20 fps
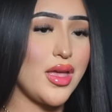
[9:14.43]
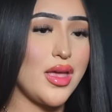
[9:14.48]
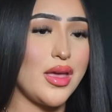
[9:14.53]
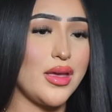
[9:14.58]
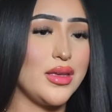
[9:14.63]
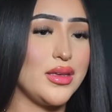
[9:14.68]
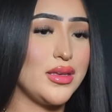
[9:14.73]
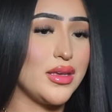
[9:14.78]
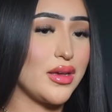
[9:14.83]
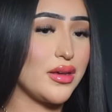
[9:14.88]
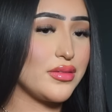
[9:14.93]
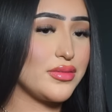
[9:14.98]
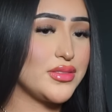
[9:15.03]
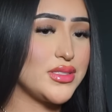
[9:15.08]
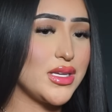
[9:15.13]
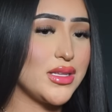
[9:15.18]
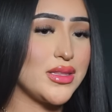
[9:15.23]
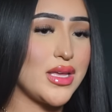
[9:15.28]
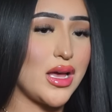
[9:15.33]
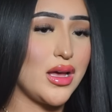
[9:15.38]
a gift
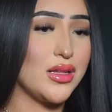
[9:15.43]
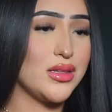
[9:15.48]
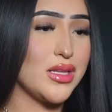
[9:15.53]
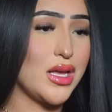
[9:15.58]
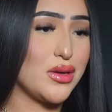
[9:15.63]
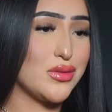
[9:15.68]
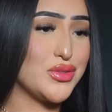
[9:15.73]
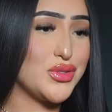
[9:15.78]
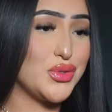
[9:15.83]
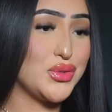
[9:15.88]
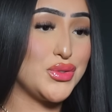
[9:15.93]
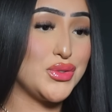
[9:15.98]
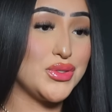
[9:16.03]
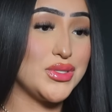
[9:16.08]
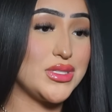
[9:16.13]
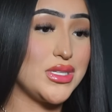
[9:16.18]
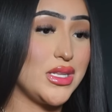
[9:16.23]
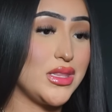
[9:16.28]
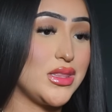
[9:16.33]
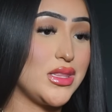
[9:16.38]
that allows you to
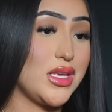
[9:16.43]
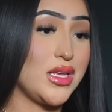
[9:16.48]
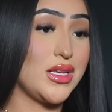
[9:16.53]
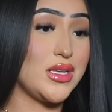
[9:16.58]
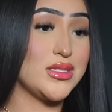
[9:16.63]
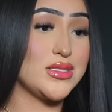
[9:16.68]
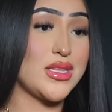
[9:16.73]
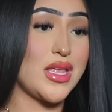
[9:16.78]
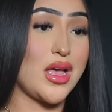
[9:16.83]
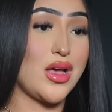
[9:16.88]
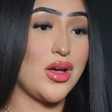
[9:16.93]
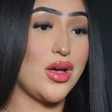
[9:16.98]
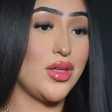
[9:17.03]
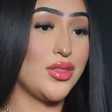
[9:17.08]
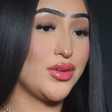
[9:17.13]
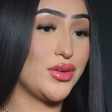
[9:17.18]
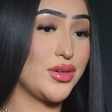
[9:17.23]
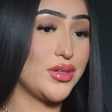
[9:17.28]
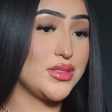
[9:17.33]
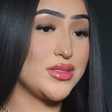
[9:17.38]
see things that
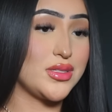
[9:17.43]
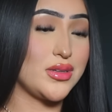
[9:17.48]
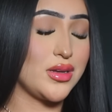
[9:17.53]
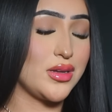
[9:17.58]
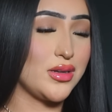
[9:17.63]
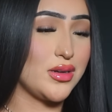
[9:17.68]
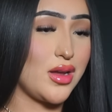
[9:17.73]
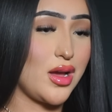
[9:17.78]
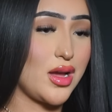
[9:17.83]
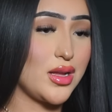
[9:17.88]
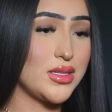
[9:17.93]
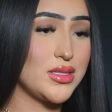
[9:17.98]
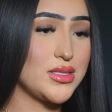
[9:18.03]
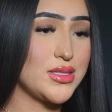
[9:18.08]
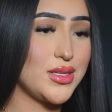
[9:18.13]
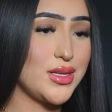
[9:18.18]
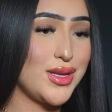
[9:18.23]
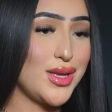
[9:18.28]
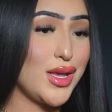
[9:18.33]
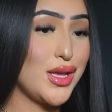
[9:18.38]
others cannot.